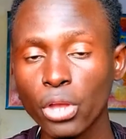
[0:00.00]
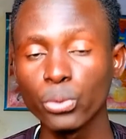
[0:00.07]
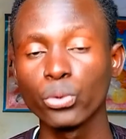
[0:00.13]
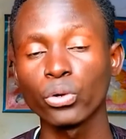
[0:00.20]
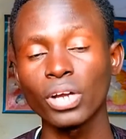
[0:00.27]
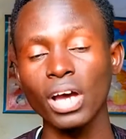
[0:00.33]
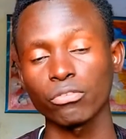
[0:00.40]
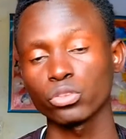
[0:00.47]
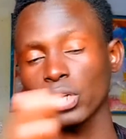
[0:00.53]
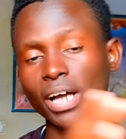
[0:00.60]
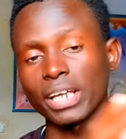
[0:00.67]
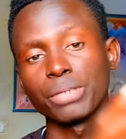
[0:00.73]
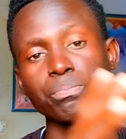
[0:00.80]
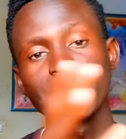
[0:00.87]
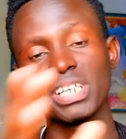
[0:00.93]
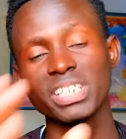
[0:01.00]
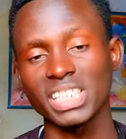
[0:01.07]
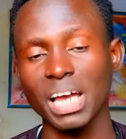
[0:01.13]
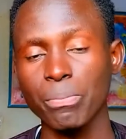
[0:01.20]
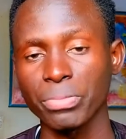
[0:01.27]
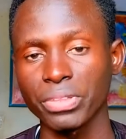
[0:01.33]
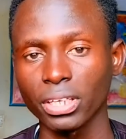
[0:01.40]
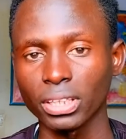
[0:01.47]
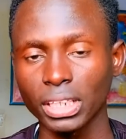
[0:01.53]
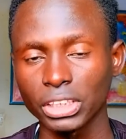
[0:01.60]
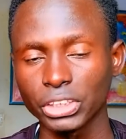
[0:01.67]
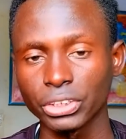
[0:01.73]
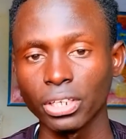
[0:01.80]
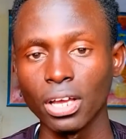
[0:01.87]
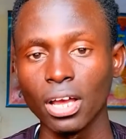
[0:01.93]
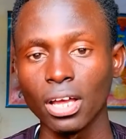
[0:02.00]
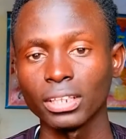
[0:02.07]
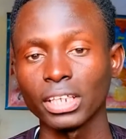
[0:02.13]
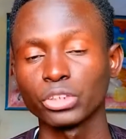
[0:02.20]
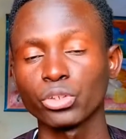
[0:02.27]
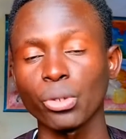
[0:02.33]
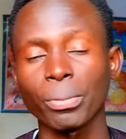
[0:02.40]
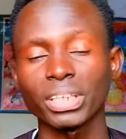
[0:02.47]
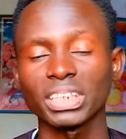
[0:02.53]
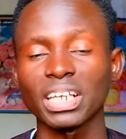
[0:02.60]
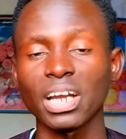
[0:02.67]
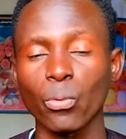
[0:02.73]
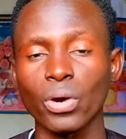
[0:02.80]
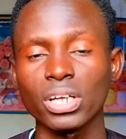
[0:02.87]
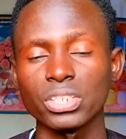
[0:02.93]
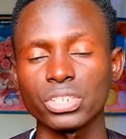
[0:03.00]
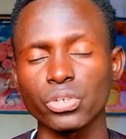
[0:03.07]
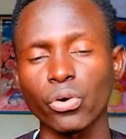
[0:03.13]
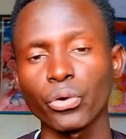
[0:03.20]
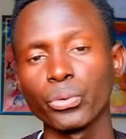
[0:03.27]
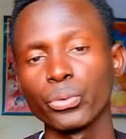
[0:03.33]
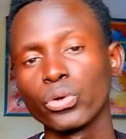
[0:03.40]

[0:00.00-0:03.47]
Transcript: You don't have to admit something that your partner wants, or